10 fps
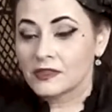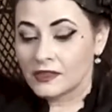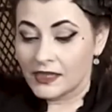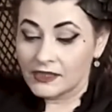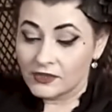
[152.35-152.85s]

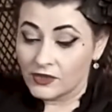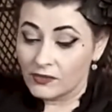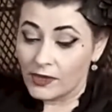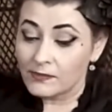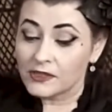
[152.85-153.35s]
Okay, so they
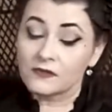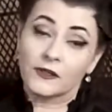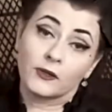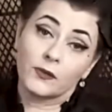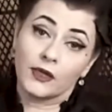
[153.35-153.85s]
wrap this
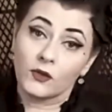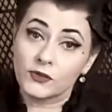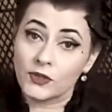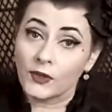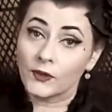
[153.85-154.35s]
very well,
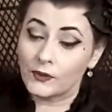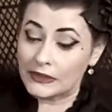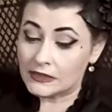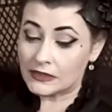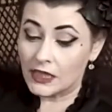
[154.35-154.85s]
so
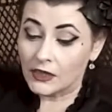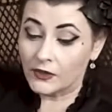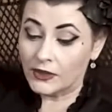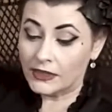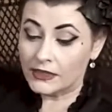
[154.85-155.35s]
it's not
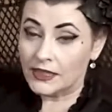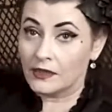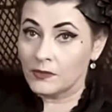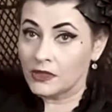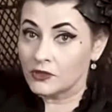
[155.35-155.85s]
going to get
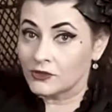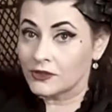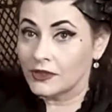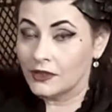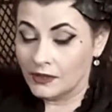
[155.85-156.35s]
damaged
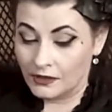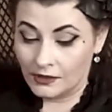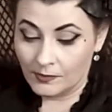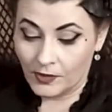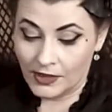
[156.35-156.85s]
in
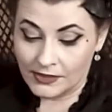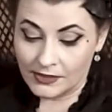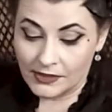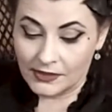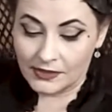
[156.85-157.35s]
the
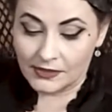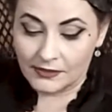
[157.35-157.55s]
process